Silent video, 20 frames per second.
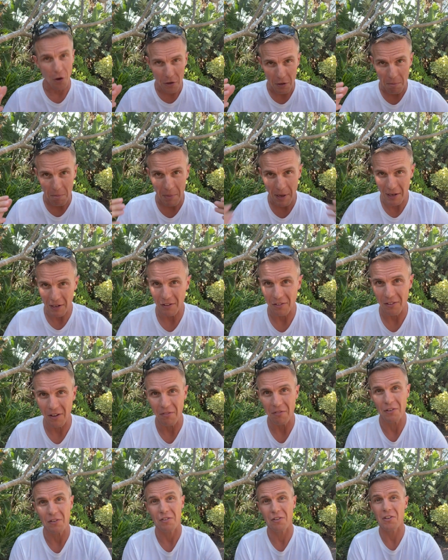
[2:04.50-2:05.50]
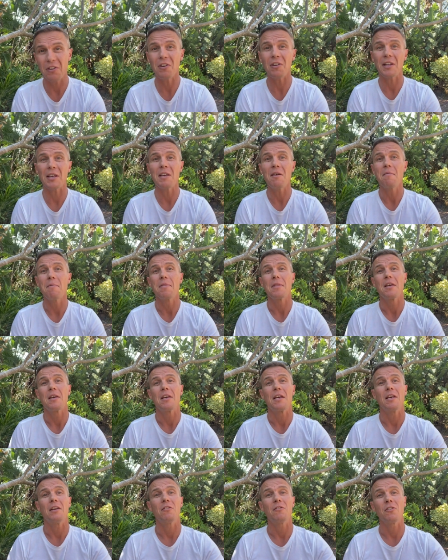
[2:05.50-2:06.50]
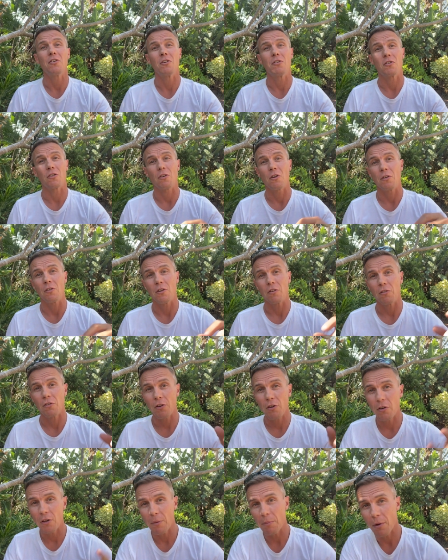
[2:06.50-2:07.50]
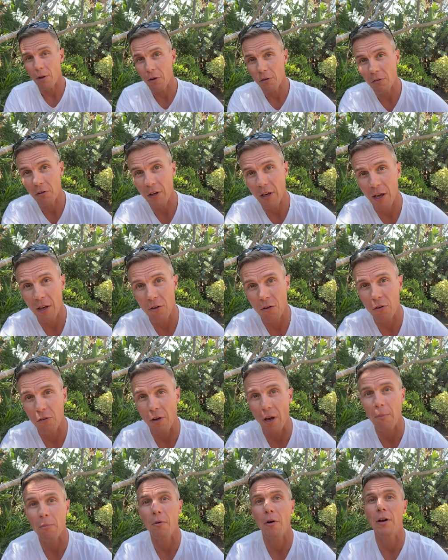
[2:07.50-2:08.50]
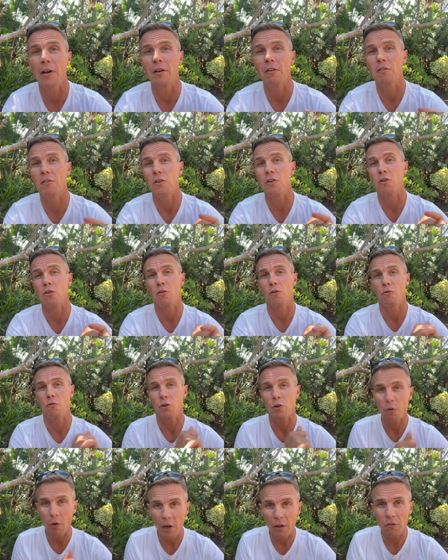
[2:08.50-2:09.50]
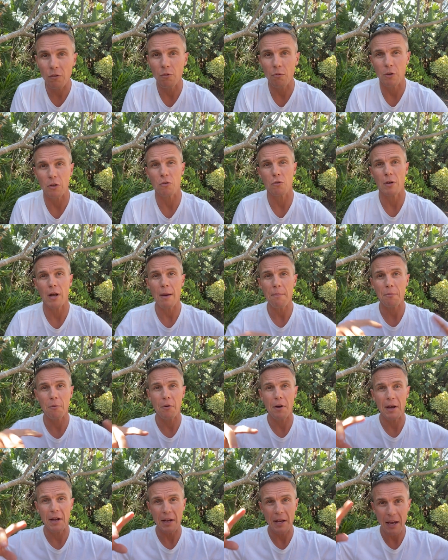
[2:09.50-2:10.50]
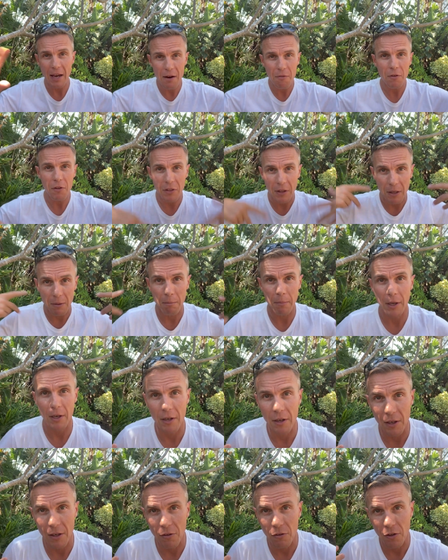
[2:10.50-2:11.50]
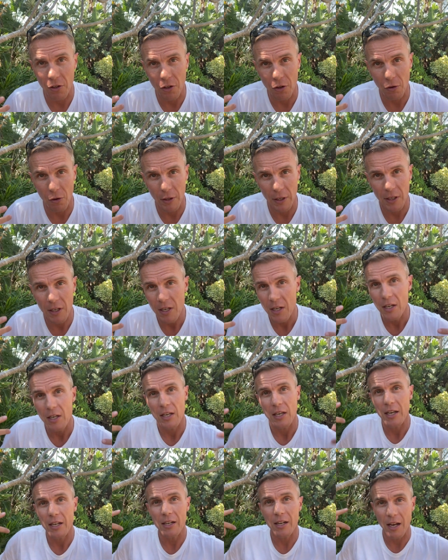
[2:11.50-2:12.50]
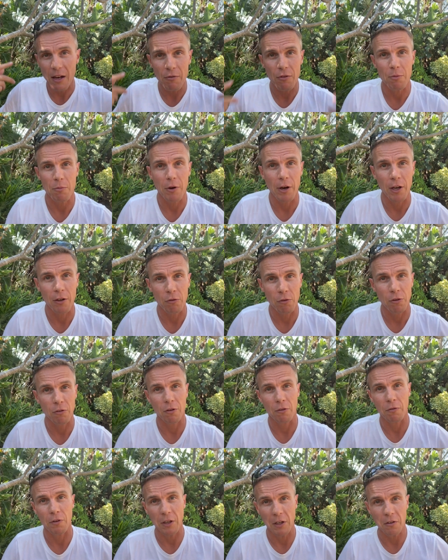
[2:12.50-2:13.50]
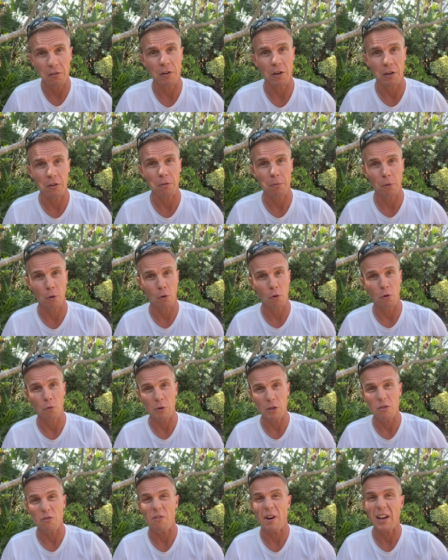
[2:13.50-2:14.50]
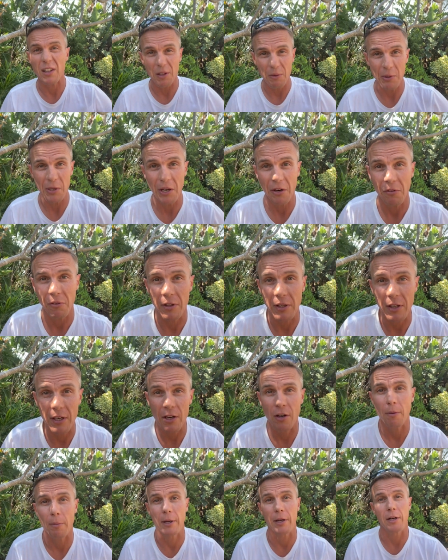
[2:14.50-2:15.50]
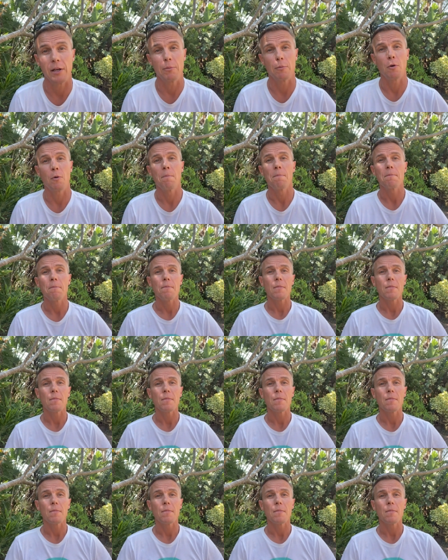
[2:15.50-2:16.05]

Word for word: not embedding stuff insecurely, is to use a content security policy and use upgrade insecure requests, which would upgrade everything embedded insecurely in every browser except for Internet Explorer, which frankly we don't really care about anymore.